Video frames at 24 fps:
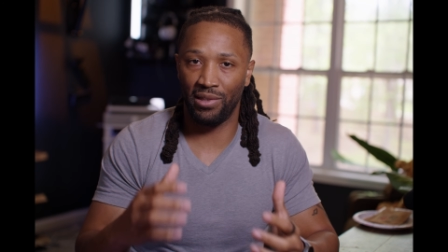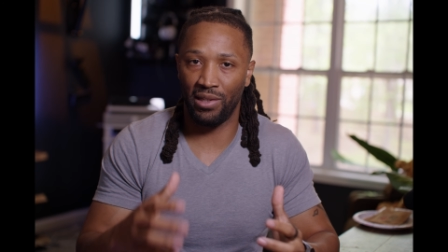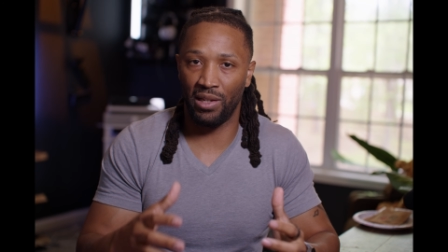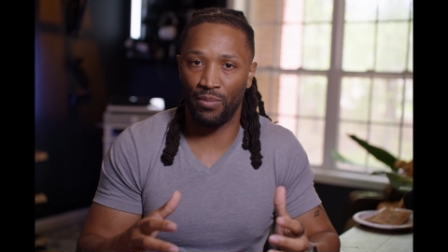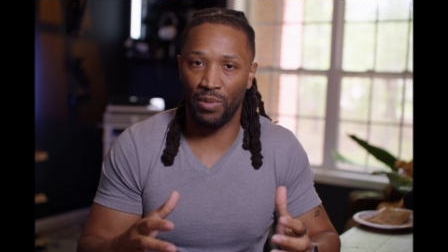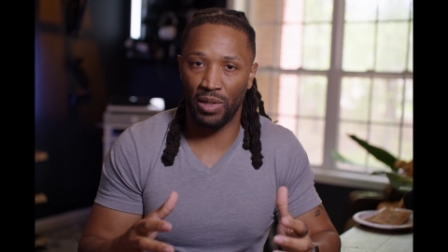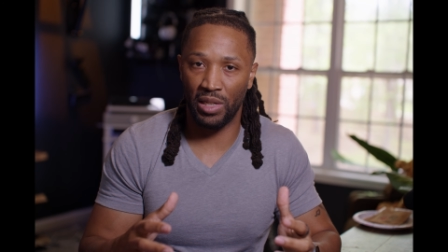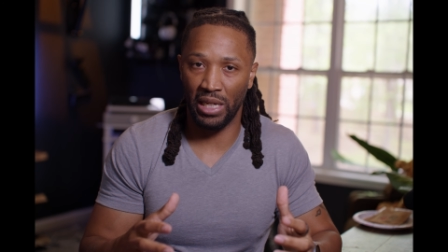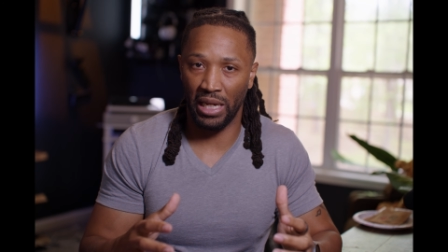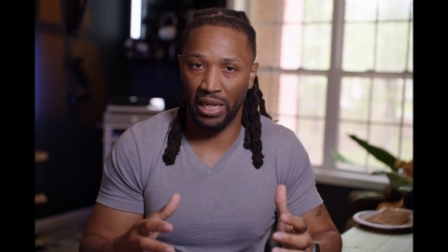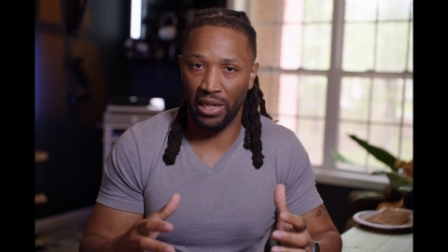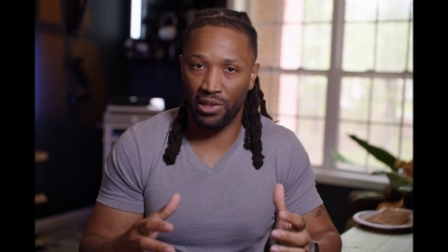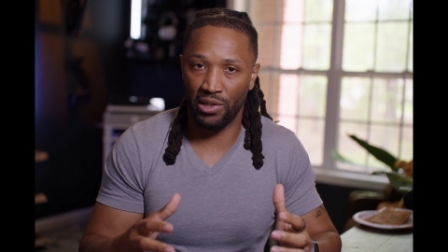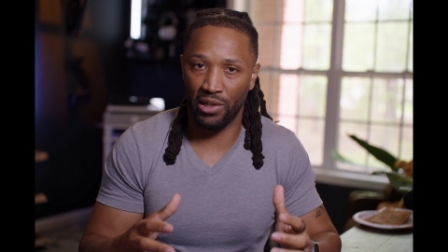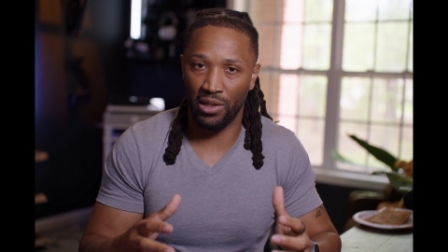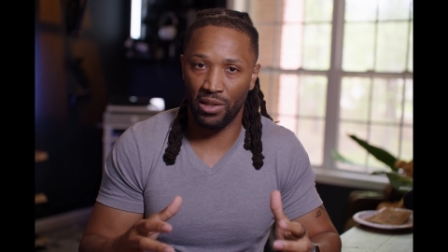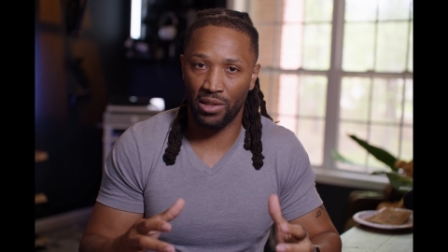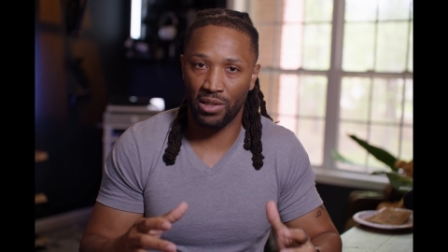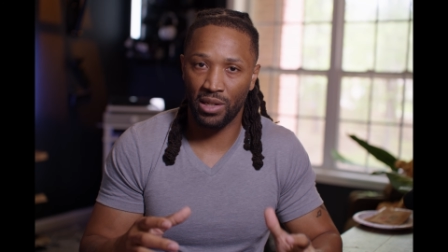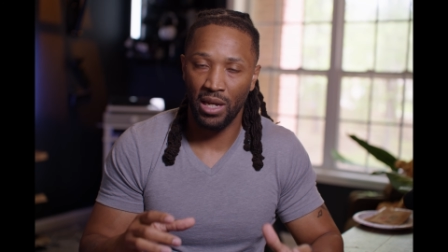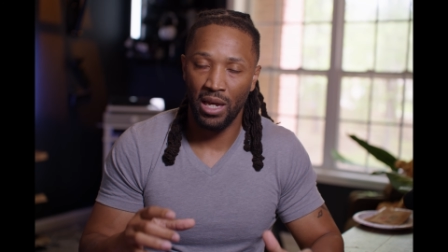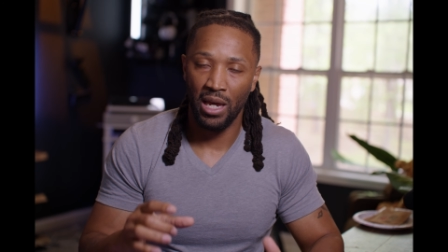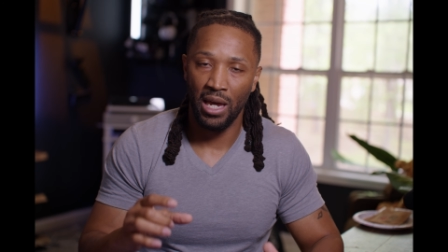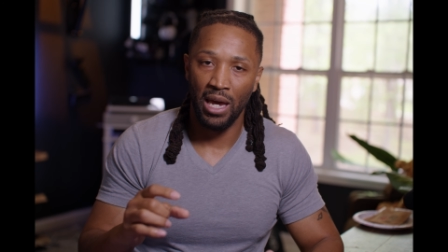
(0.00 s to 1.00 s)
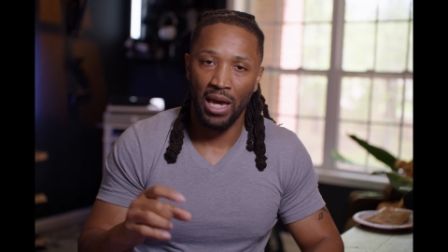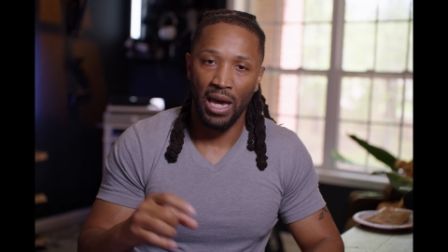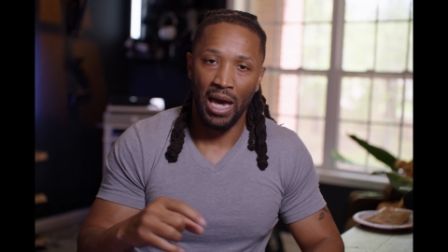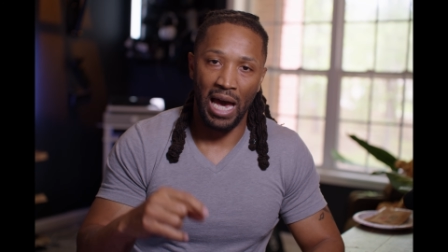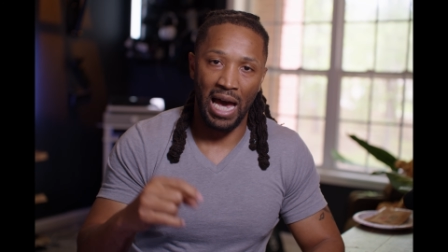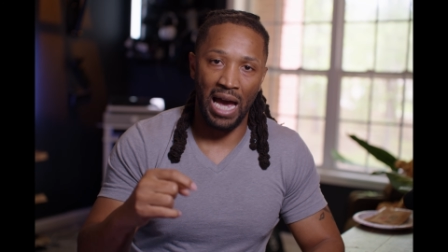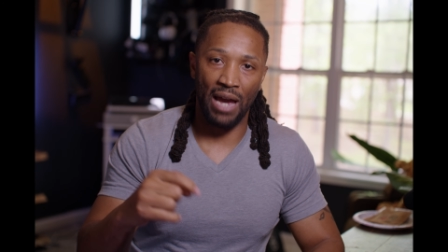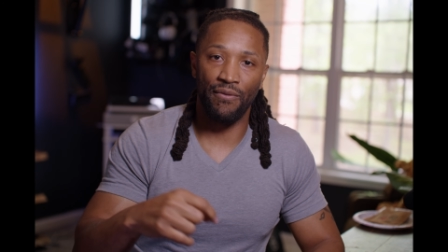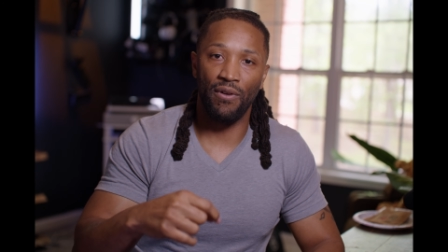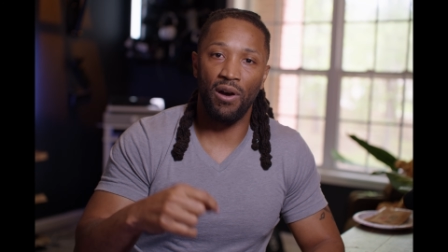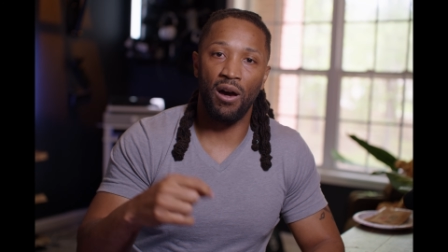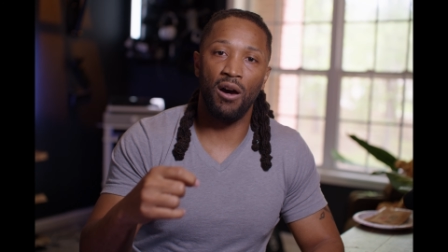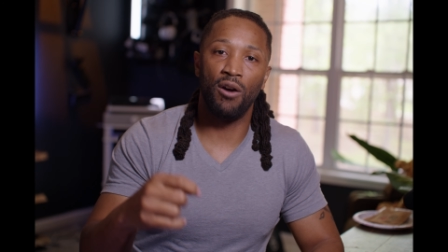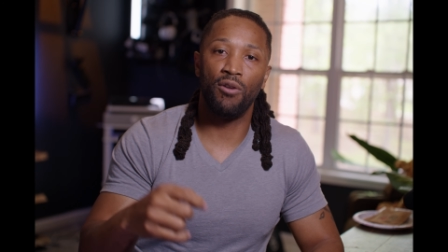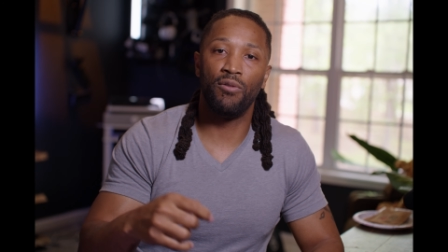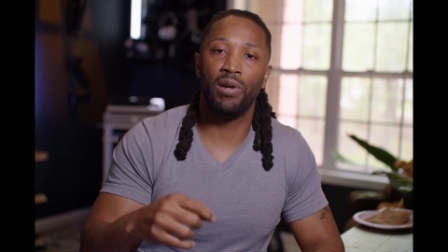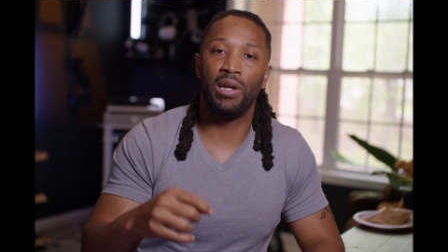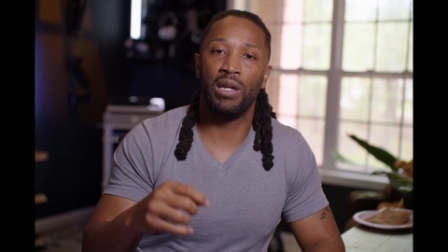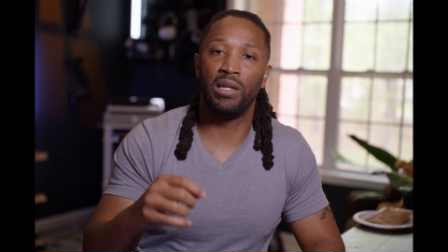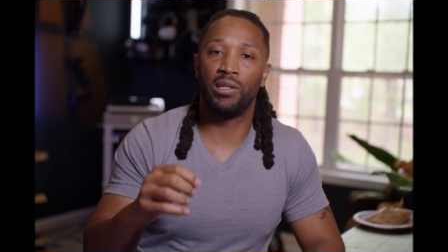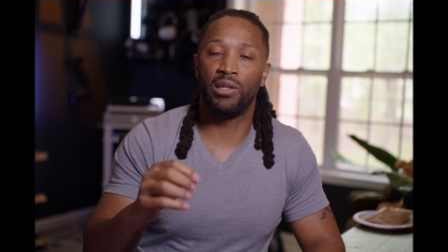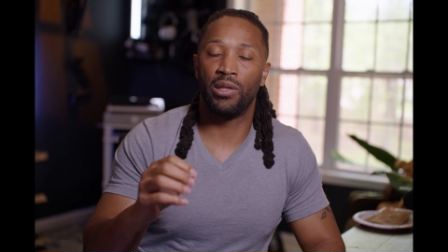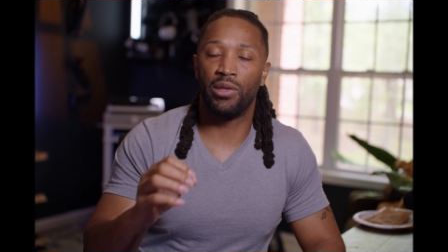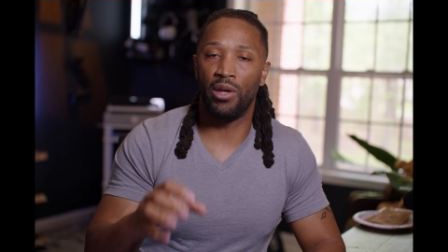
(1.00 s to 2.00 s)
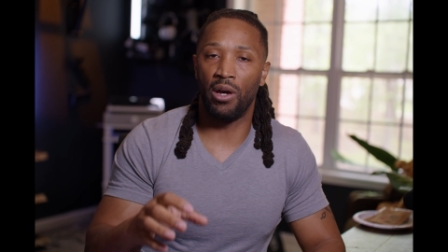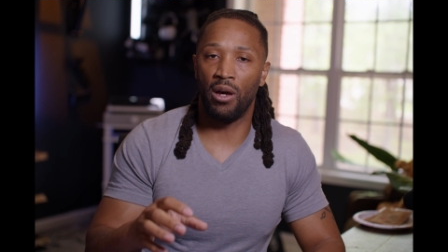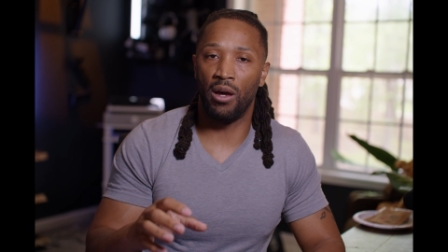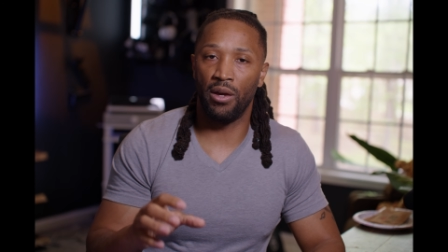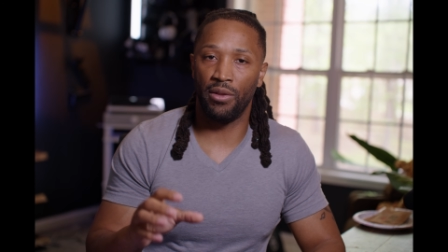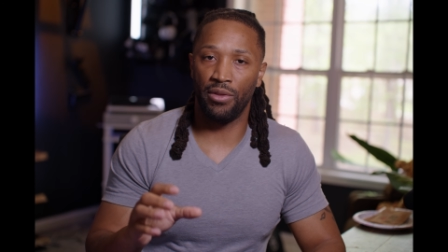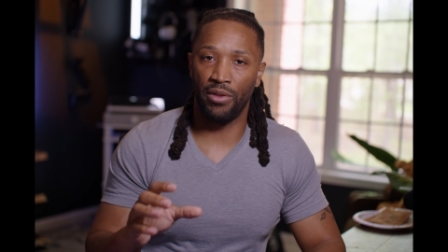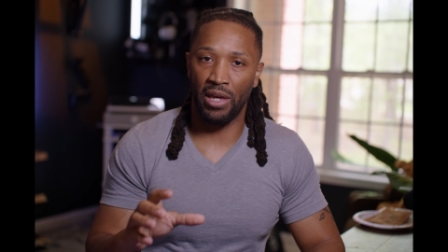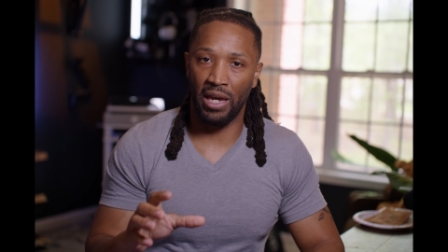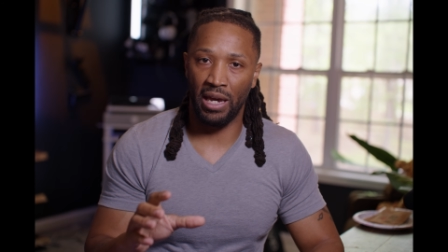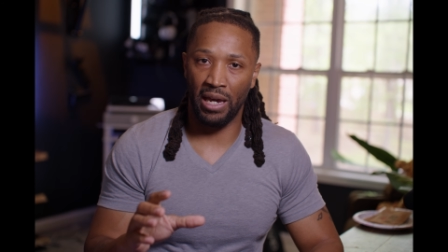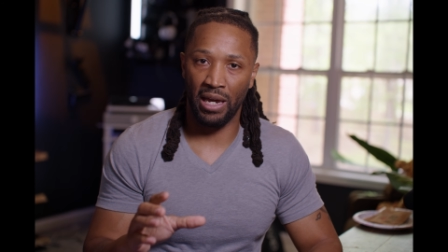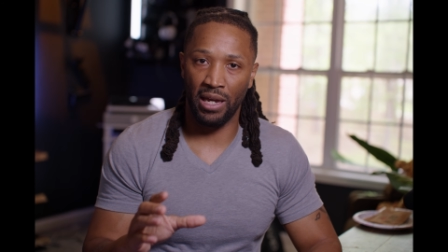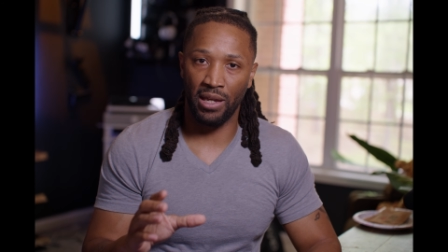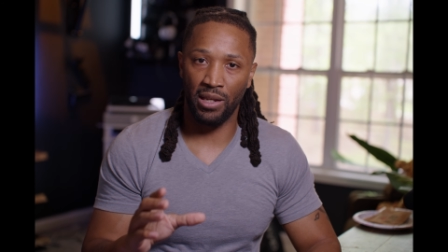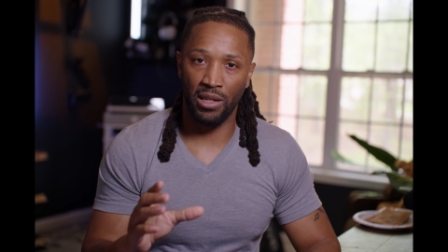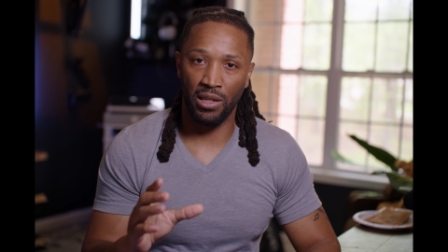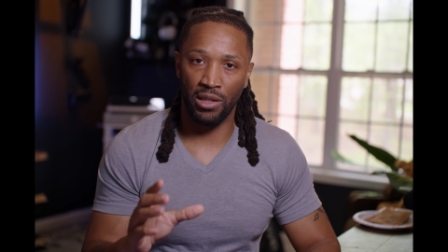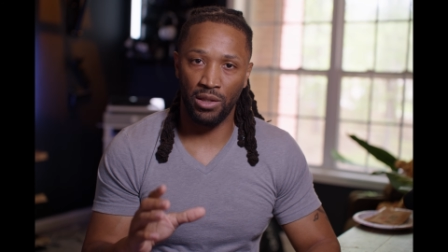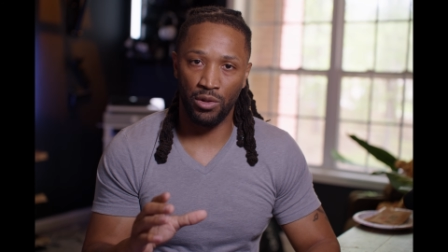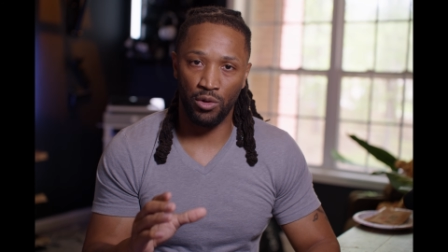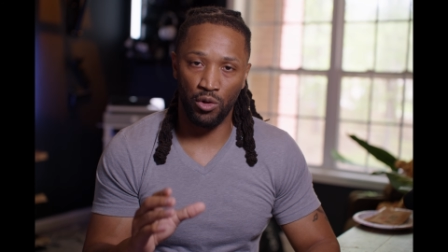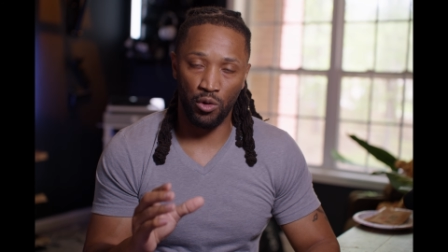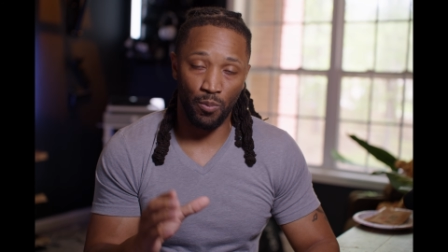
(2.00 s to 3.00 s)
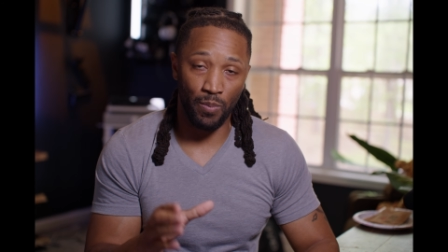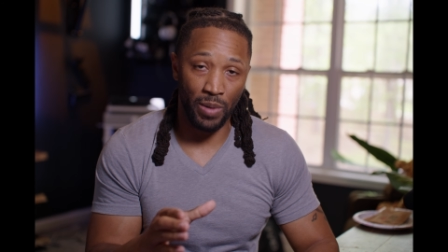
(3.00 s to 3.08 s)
limitations. I've always thought that you